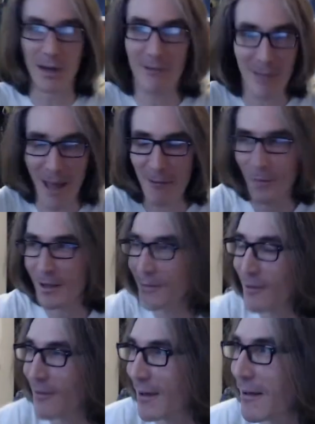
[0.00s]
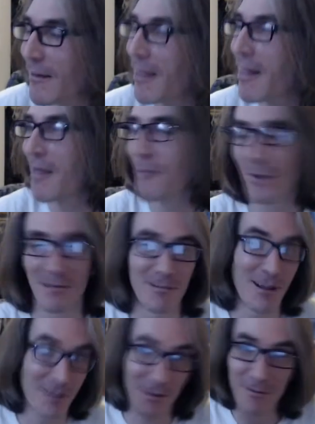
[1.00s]
whatever that means. Okay,
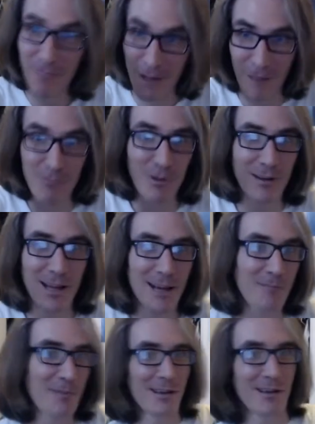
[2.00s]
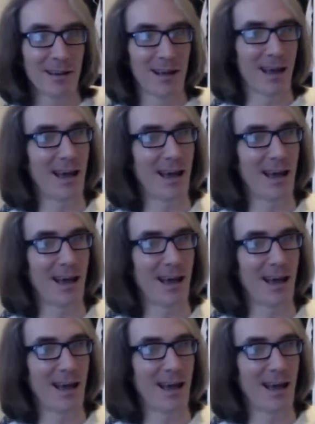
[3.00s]
but no, self-proclaimed.